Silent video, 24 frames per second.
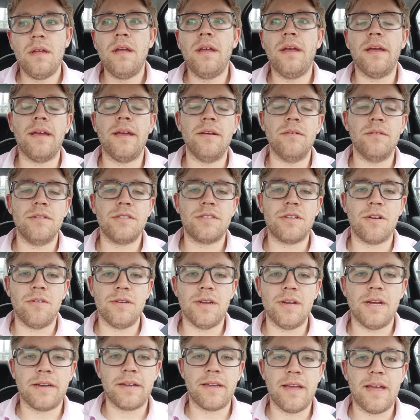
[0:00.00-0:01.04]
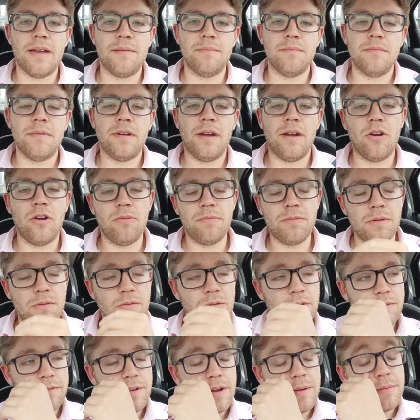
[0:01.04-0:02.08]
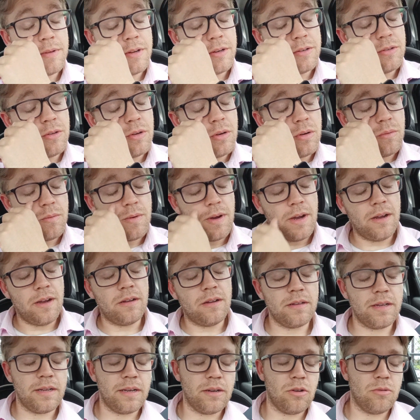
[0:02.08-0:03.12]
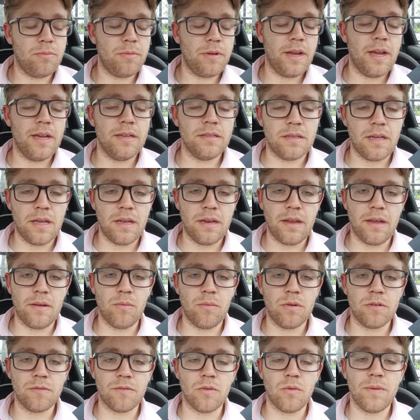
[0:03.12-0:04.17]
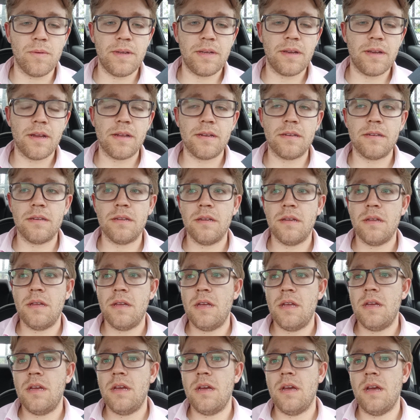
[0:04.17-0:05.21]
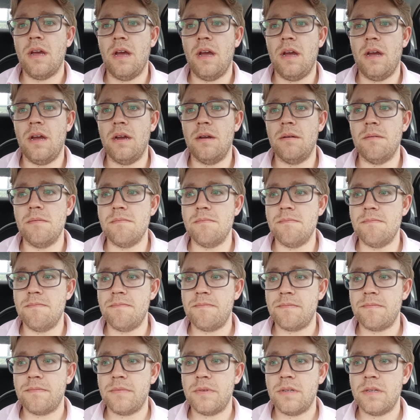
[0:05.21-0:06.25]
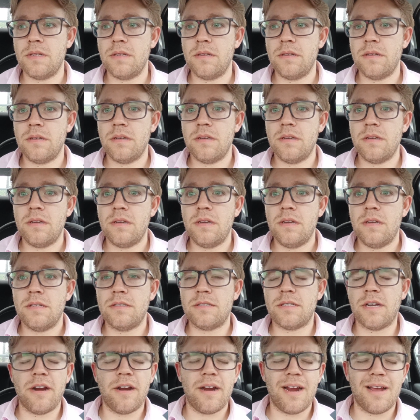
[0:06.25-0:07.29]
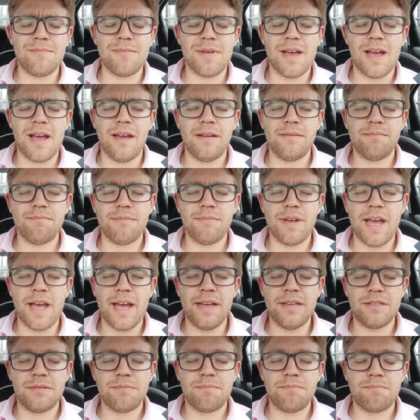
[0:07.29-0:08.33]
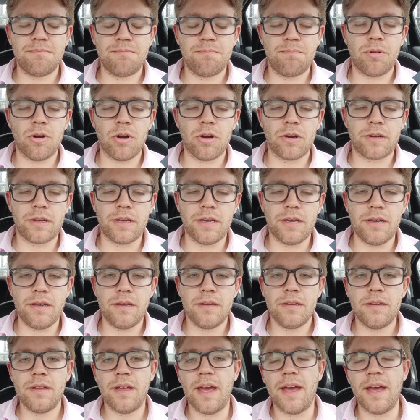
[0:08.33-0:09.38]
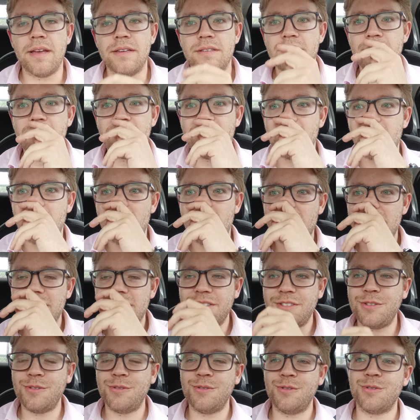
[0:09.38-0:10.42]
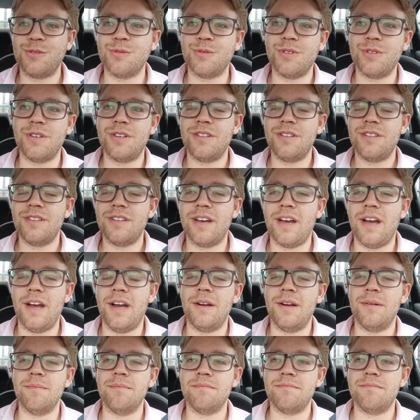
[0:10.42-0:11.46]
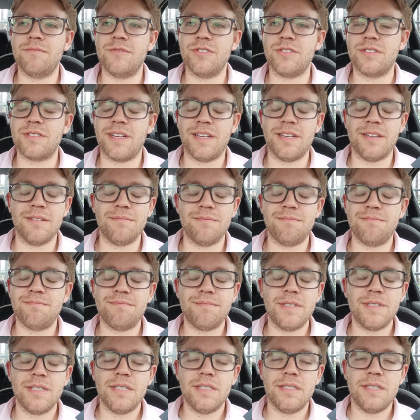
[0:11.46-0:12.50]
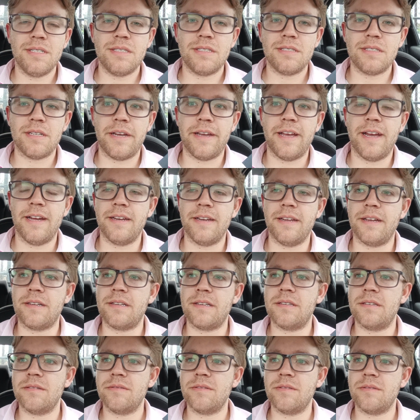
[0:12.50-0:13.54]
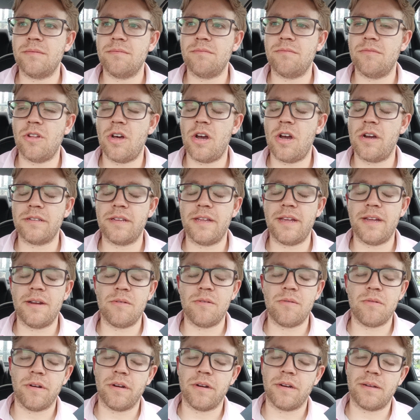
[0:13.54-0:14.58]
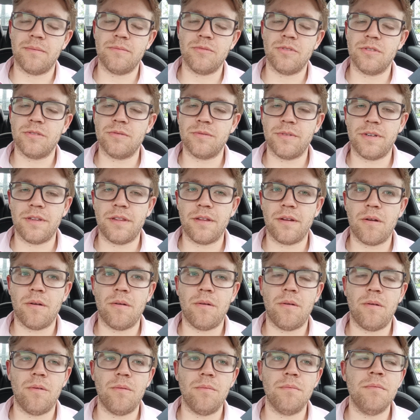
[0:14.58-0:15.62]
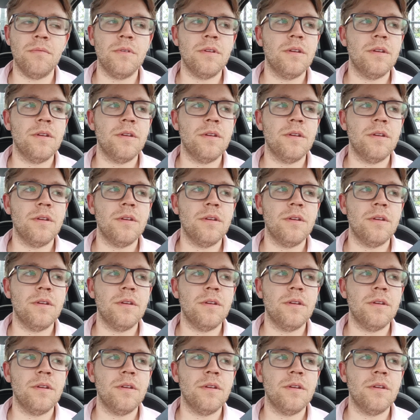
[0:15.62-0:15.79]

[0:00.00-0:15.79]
Hey, what's going on, Cam? I hope you and your family are doing well, and I hope you guys had a wonderful weekend. Um, sorry, I'm not as perky as uh, usual. Um, just got a slight headache, long day at work. I'm just ready to go home.